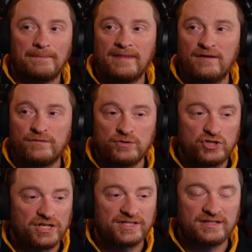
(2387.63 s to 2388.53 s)
If you
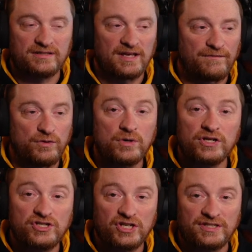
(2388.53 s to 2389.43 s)

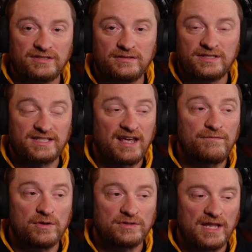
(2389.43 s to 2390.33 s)
could just save
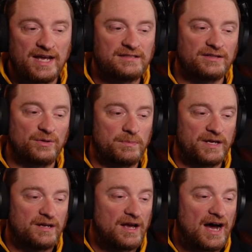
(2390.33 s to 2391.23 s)
those legs a little
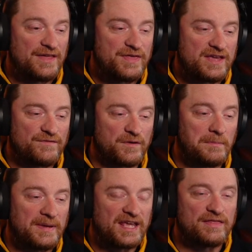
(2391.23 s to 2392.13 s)
bit. I think for
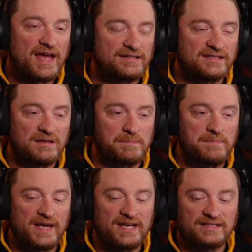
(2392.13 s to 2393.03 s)
me, that's the
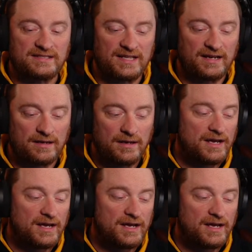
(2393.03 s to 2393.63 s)
biggest thing.